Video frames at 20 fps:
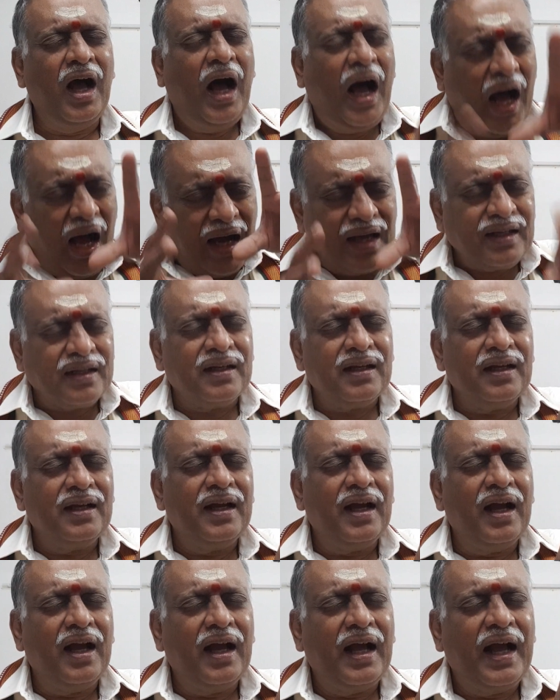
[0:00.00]
are
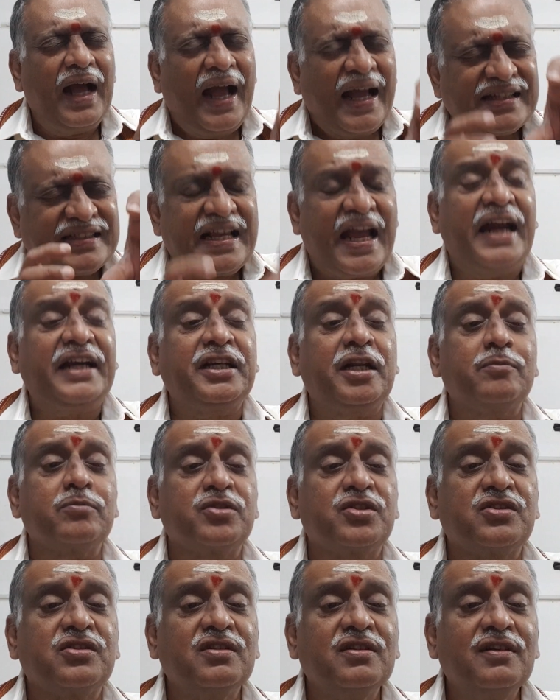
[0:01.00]
as
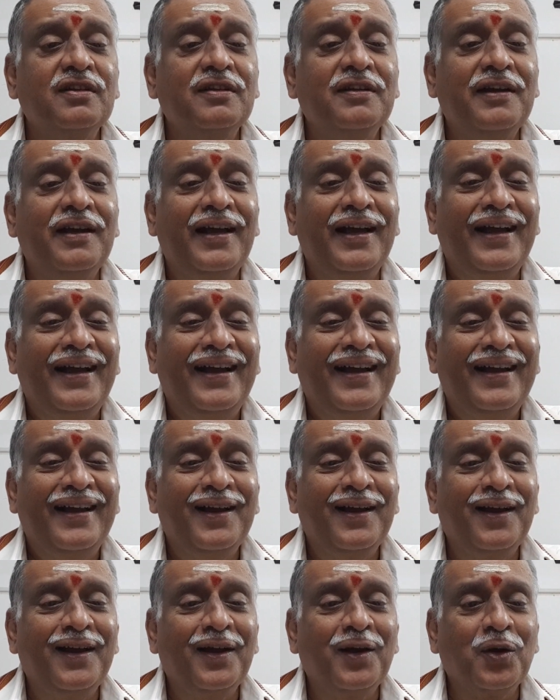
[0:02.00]
atoms,
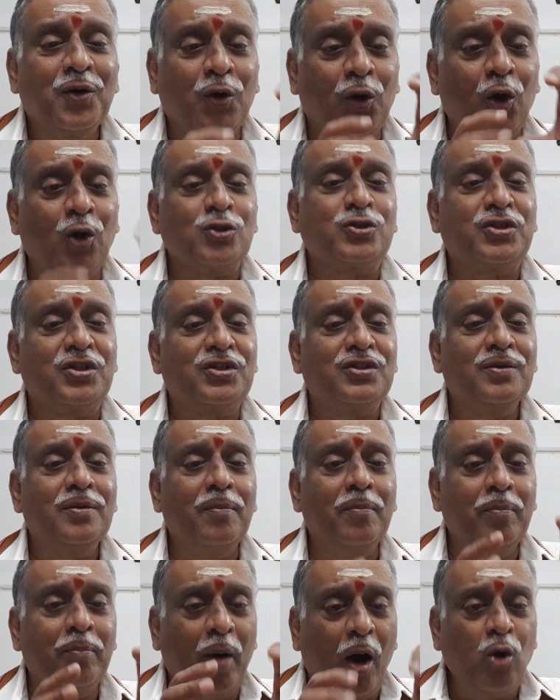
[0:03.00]
close,
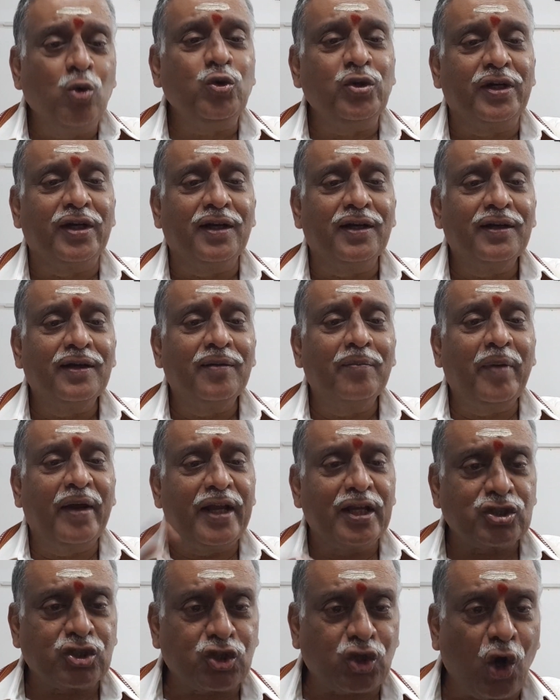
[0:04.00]
bound by
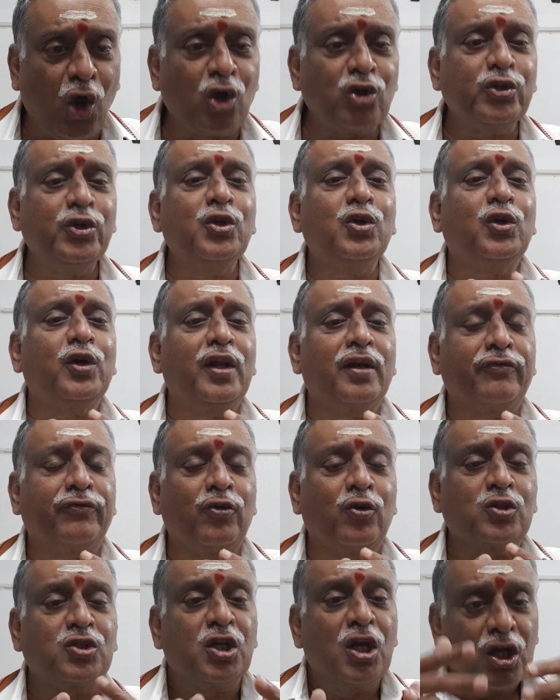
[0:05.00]
a strong nuclear
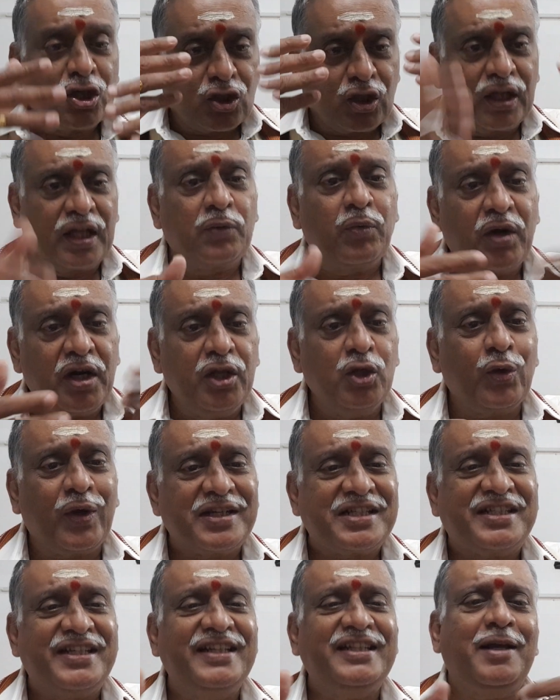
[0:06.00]
force. So then only you
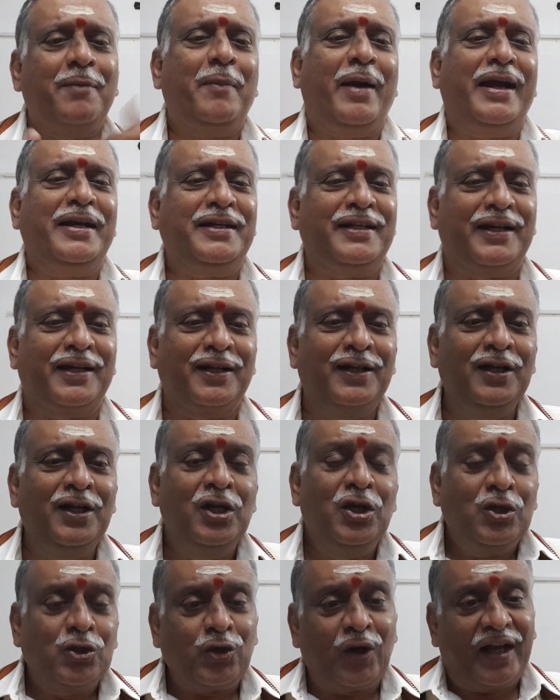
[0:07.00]
can see the matter.
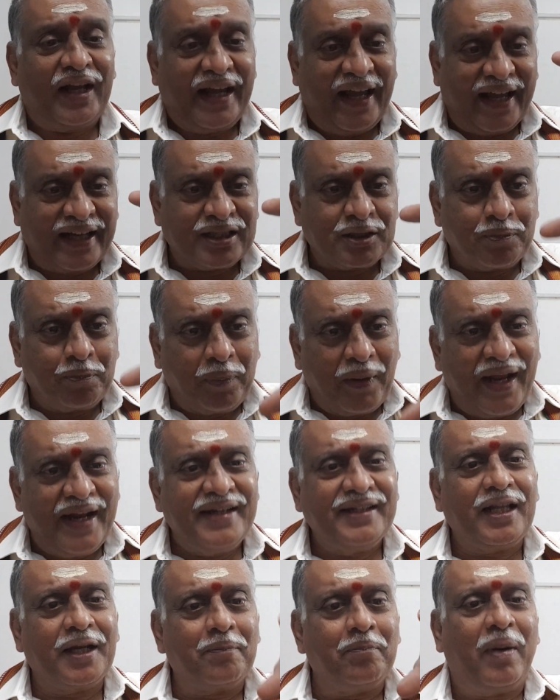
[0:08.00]
So
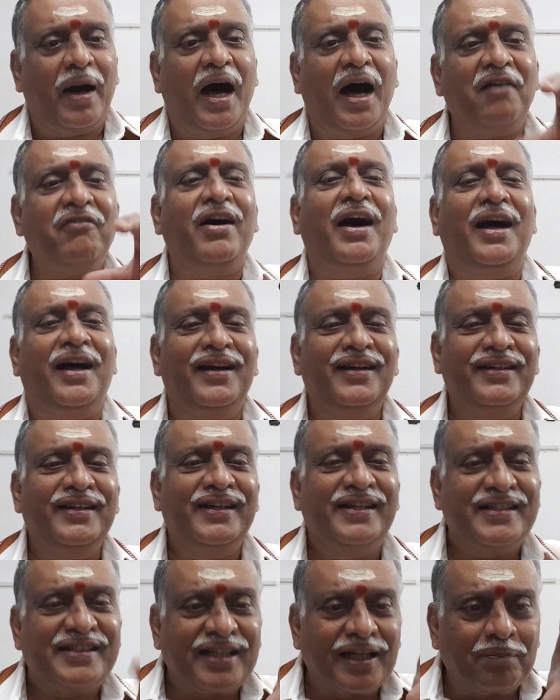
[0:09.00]
explain that bhava.
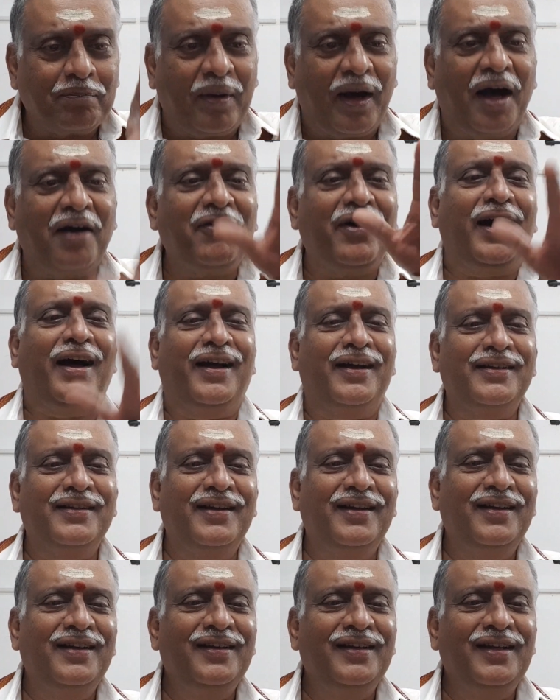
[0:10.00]
It is that bhava,
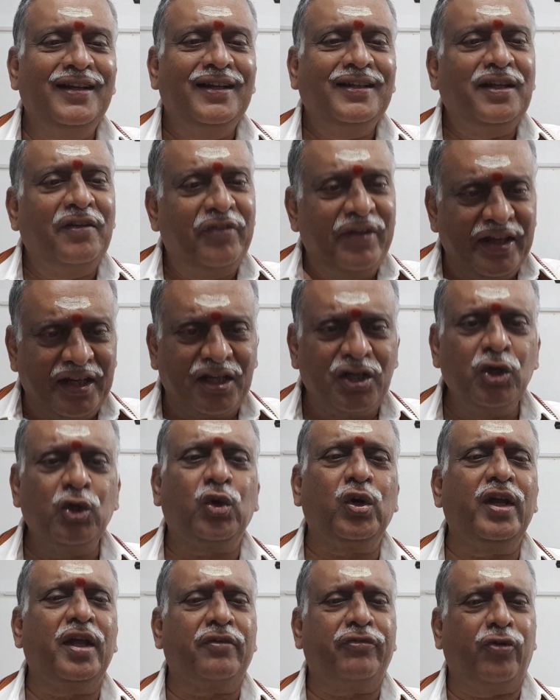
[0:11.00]
the weak
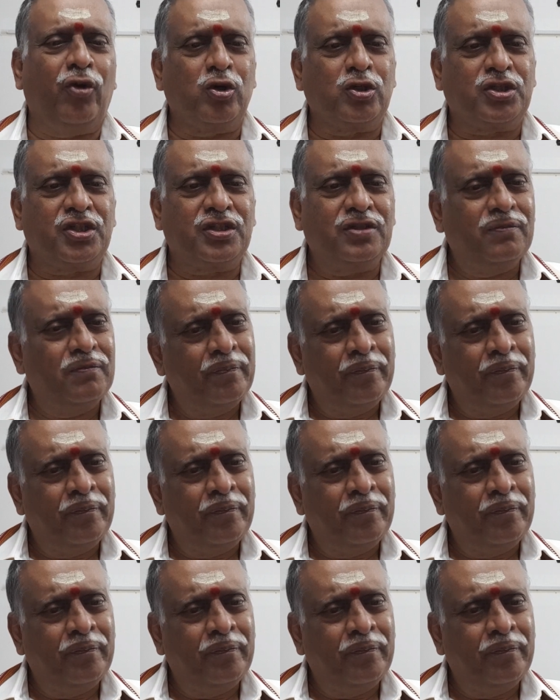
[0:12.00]
nuclear force.